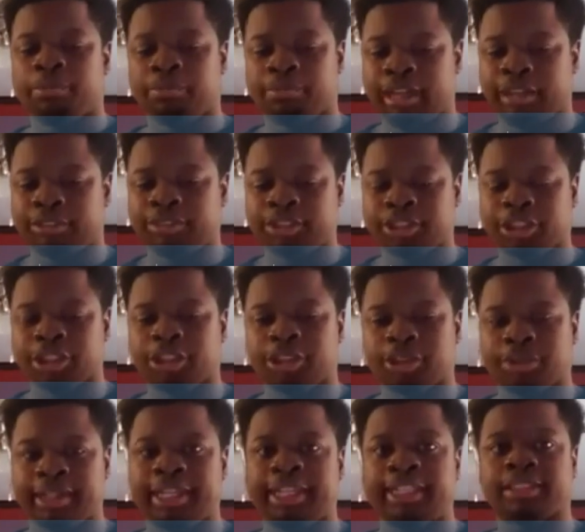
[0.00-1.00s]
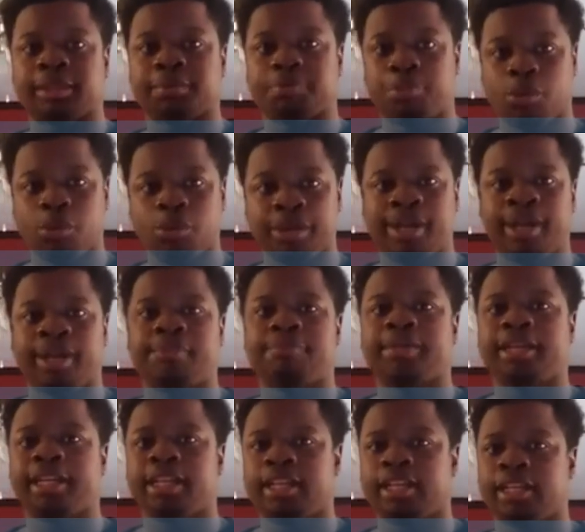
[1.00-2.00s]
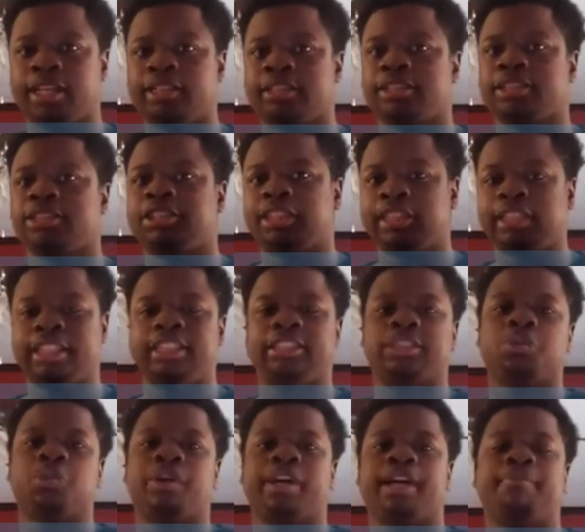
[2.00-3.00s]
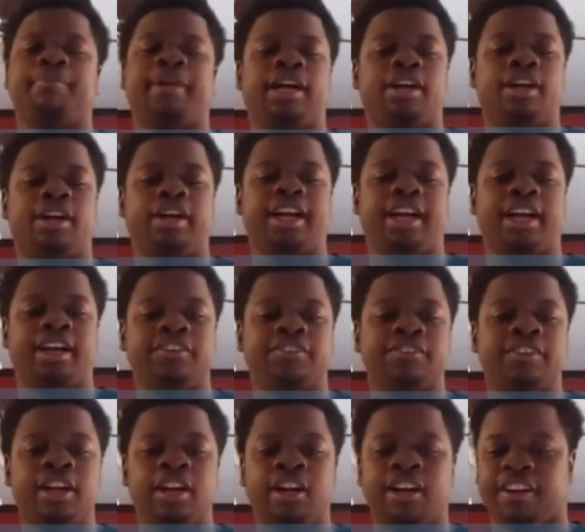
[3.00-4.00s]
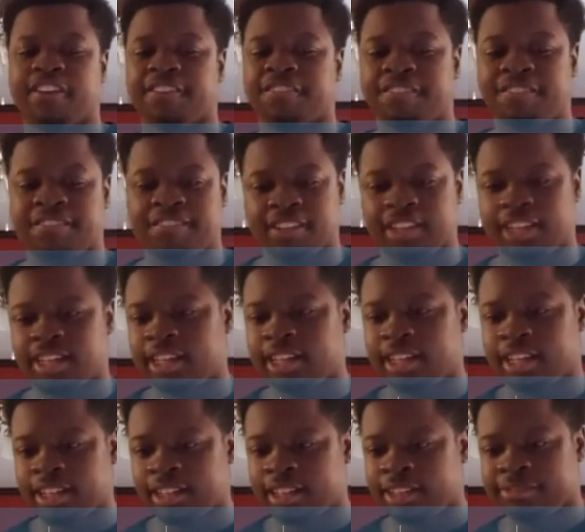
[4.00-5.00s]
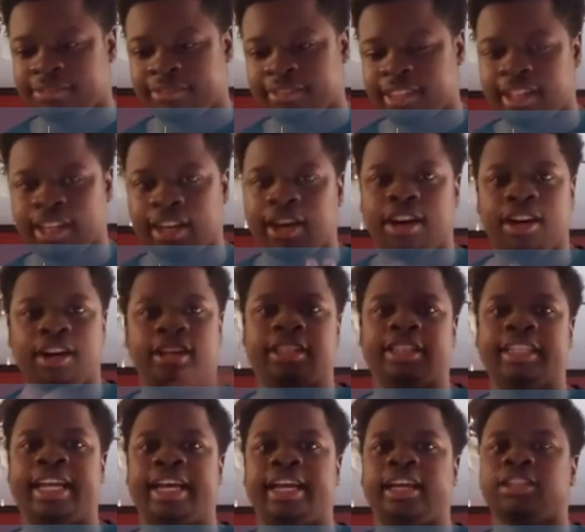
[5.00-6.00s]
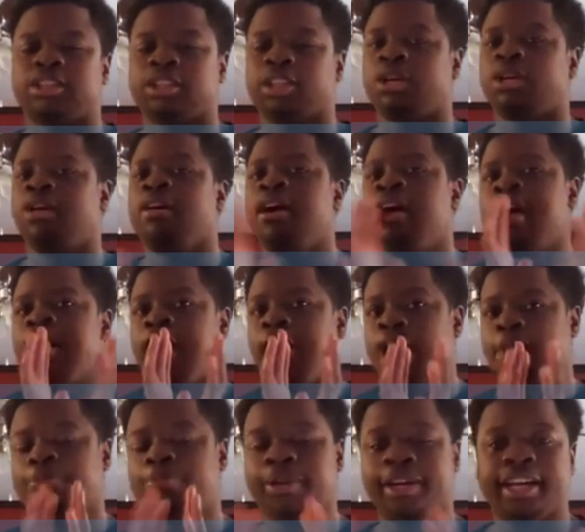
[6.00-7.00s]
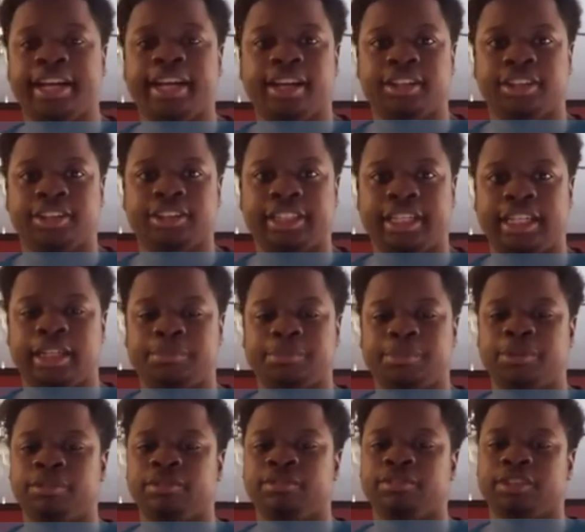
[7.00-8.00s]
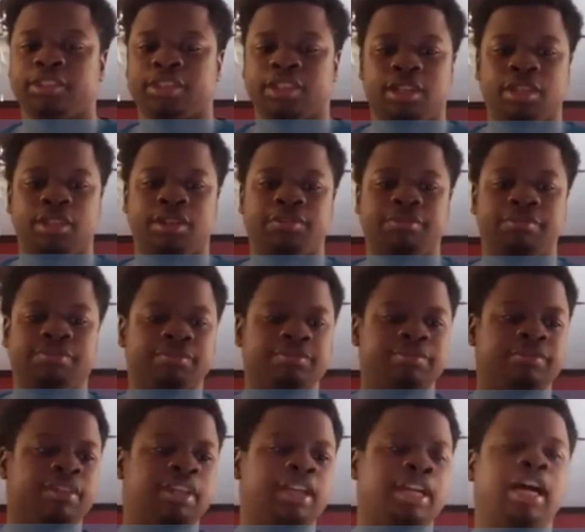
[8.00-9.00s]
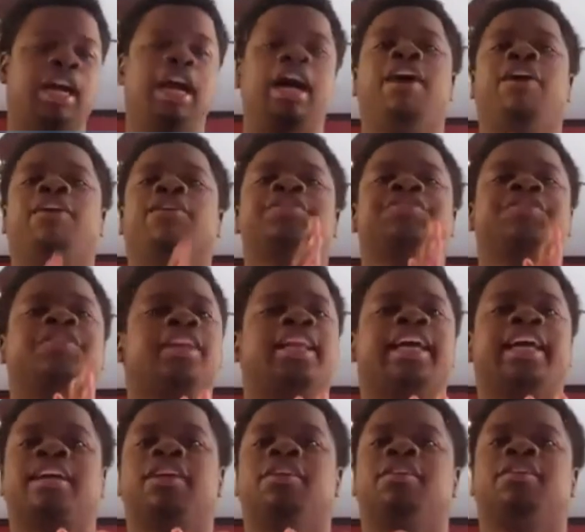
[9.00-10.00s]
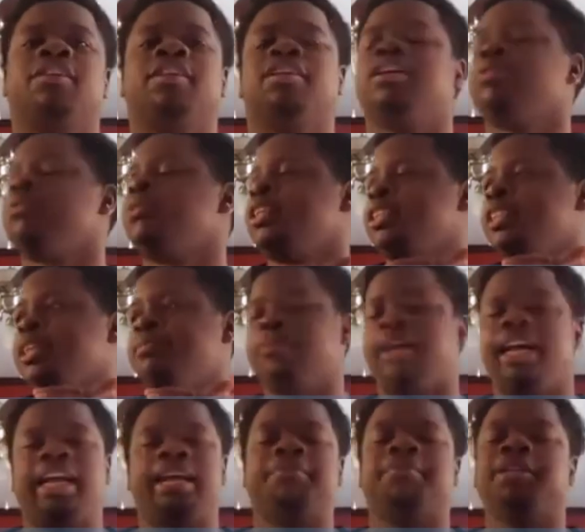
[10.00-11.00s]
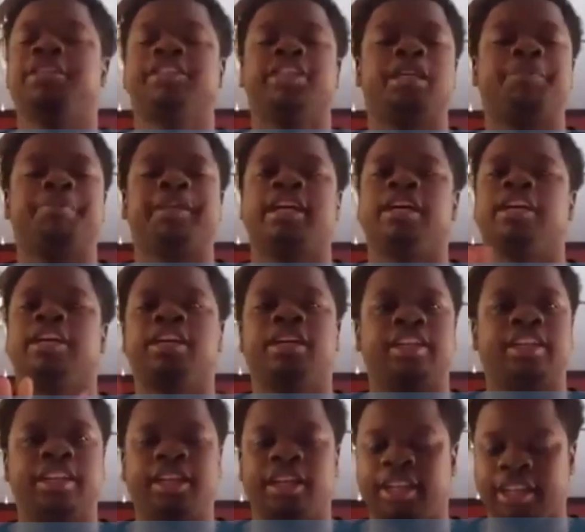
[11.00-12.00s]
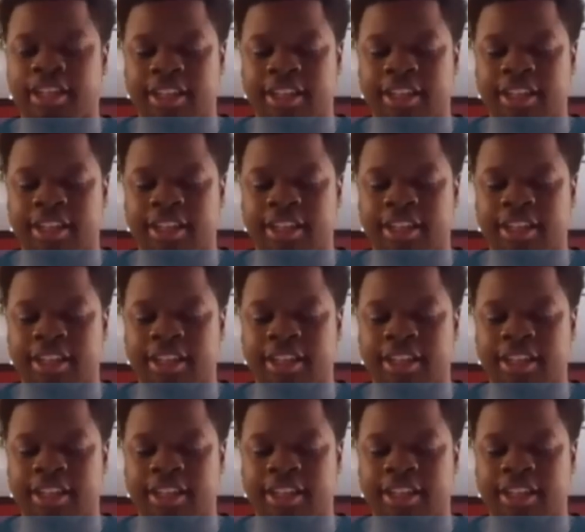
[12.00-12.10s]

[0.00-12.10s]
mom's surgery is important because she needs to worry about her health, her, and all of that. So, I'm pretty understandable. So, I always feel like, Miami is going to be a good